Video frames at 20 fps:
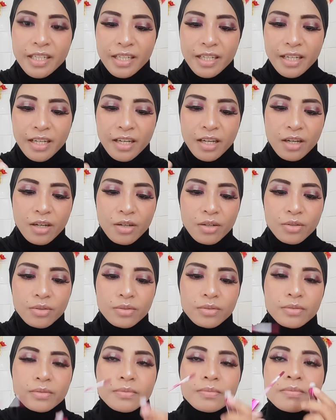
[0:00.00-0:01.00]

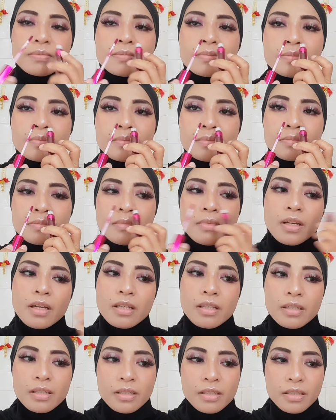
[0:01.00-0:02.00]
how
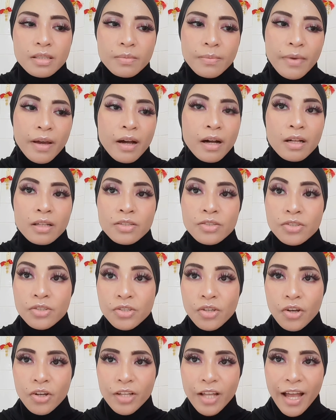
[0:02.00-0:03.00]
smells
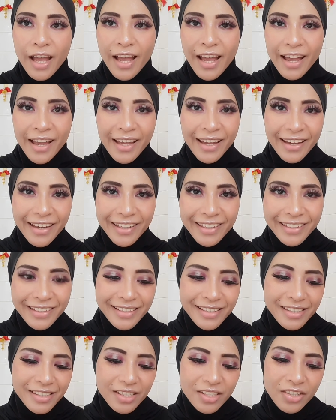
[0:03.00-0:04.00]
so
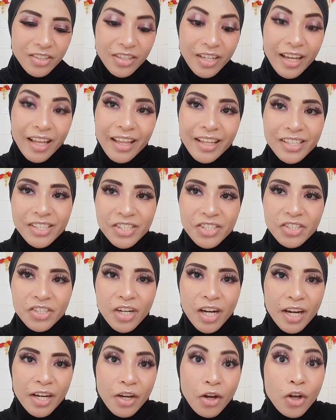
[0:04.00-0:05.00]
nice. Okay, let's
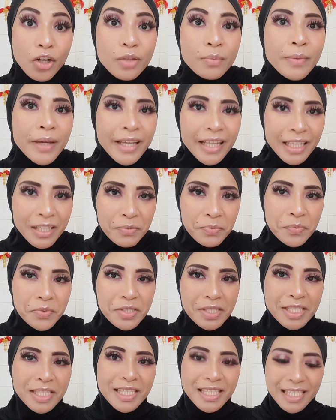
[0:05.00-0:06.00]
try on my
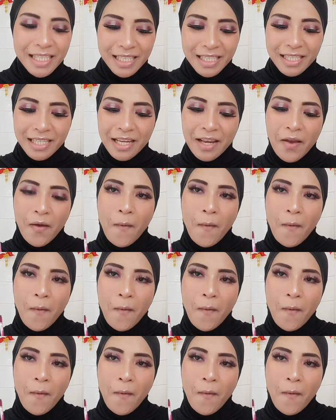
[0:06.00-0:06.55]
lips.